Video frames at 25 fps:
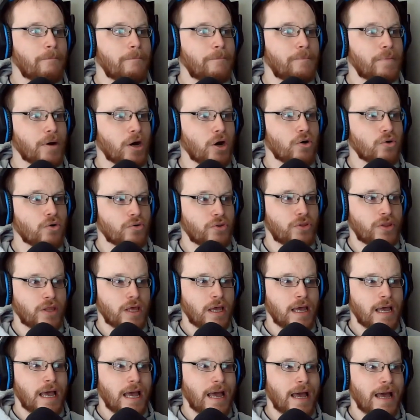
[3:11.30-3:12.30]
both
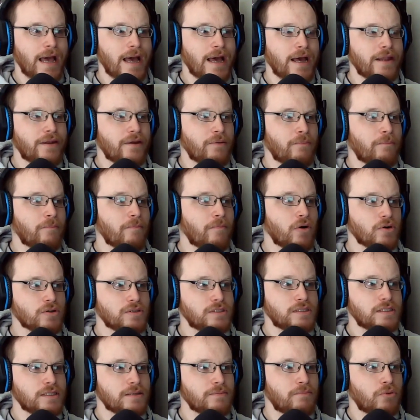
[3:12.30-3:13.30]
had
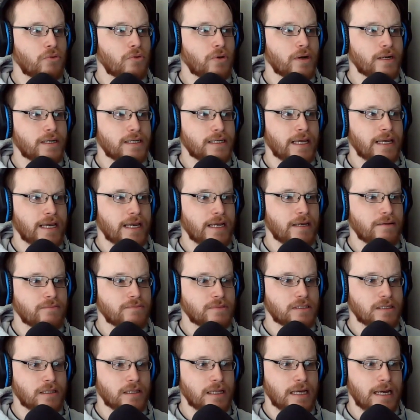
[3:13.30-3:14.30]
multi-point
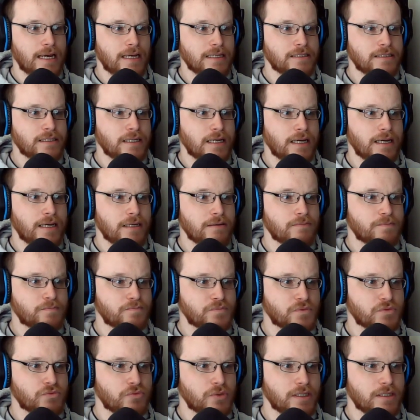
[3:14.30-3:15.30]
games last night,
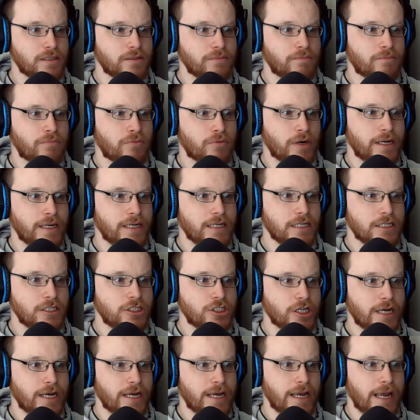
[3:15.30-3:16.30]
with Brady
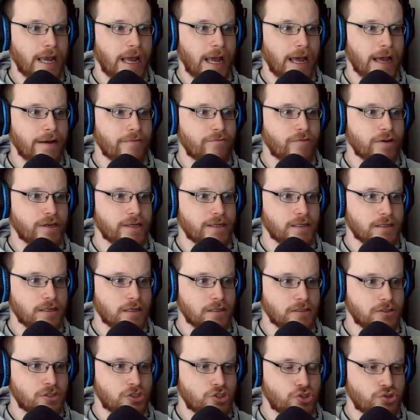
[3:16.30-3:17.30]
Shea having
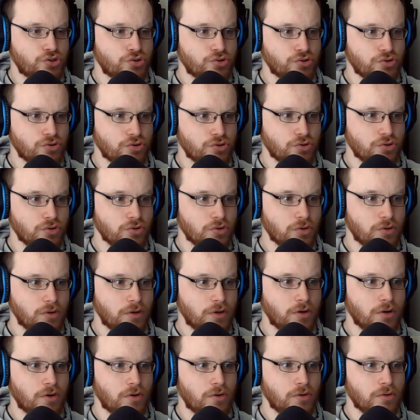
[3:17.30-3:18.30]
2
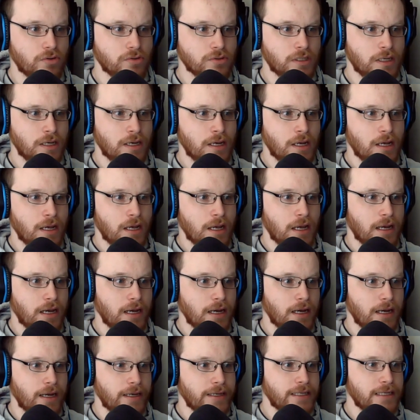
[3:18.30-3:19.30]
goals.
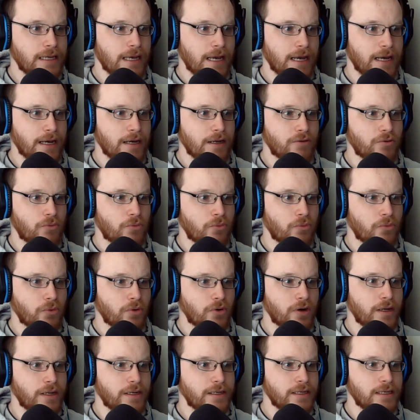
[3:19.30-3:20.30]
He had
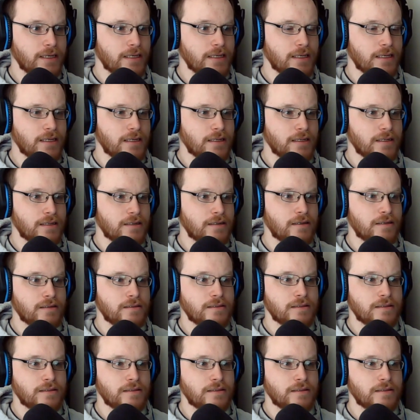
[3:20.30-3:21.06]
one in